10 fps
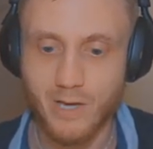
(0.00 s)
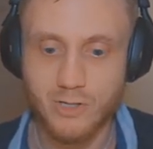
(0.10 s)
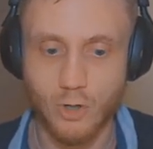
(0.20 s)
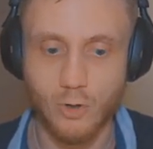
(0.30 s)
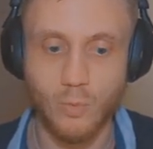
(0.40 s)

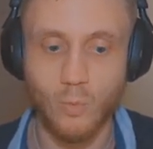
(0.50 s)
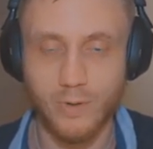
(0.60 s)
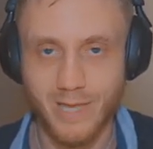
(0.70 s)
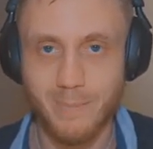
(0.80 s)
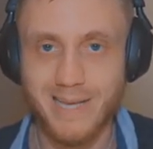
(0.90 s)
So
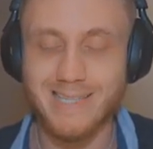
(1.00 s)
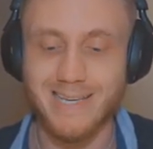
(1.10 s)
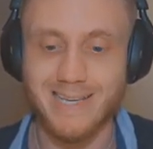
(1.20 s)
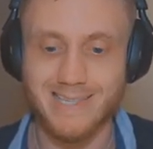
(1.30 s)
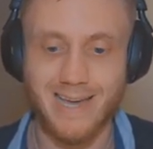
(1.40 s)
what that means
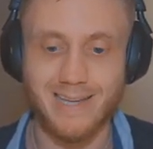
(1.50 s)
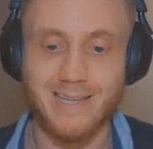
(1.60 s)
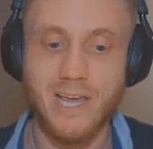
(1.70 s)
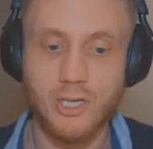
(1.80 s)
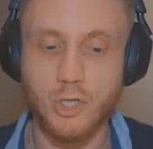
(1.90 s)
is that
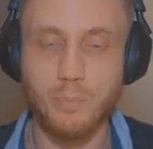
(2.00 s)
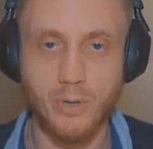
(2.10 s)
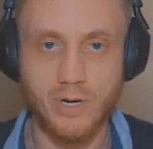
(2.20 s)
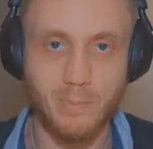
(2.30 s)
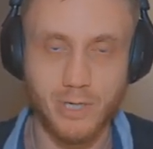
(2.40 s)
you
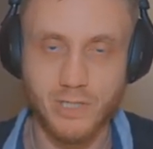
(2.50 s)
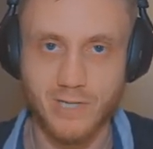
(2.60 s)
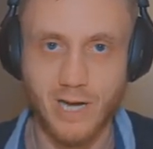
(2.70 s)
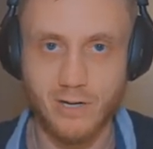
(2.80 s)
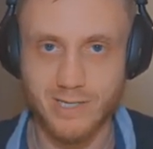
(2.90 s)
put in a bunch of
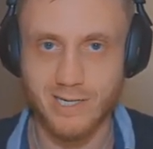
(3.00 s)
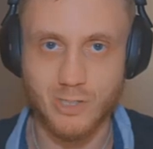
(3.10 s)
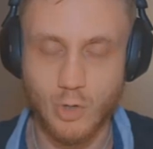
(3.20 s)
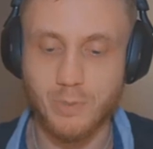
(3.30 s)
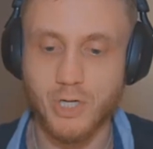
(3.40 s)
titles and
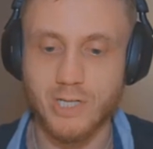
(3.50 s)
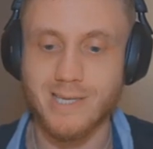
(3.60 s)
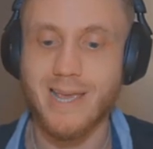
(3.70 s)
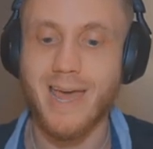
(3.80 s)
descriptions,